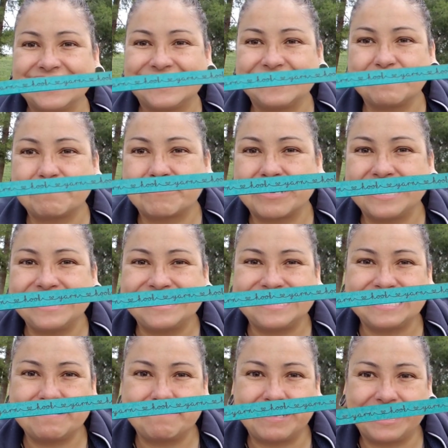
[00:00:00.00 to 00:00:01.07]
It's a
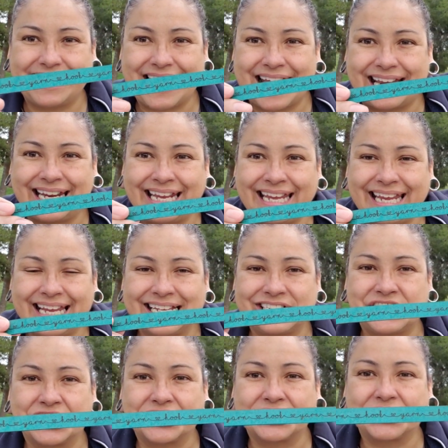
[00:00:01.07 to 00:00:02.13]
bracelet, Big Daddy,
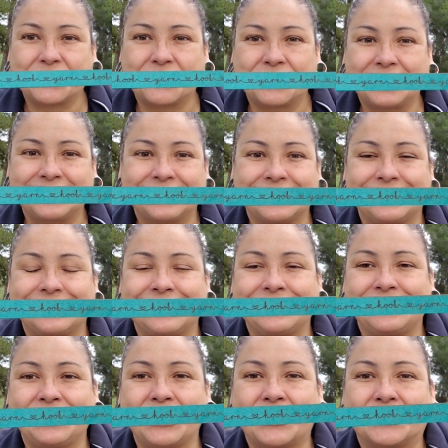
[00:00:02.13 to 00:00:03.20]
in turquoise. It
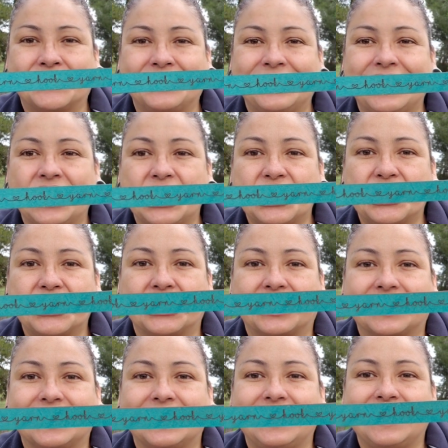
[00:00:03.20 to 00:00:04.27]
says yarn,
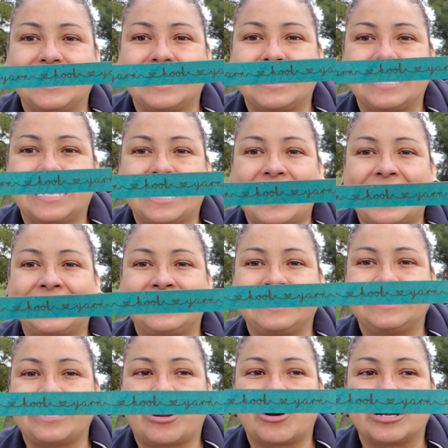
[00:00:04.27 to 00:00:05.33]
hook, and
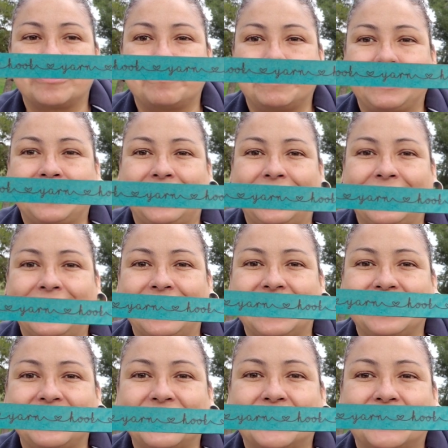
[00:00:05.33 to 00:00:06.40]
then the heart beating,
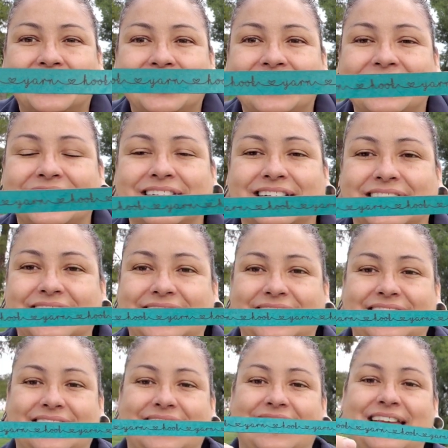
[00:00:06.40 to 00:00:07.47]
yarn, hook.
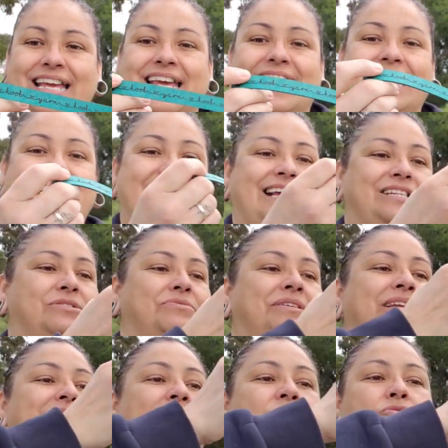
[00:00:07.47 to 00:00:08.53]
It's
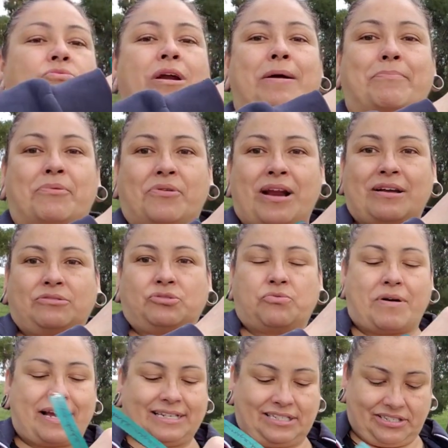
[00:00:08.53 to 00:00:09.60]
one of those wraparound
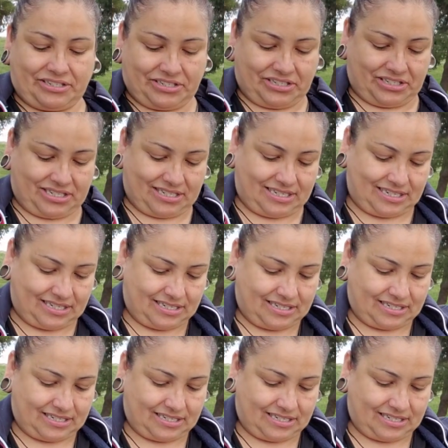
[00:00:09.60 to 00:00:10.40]
twicers.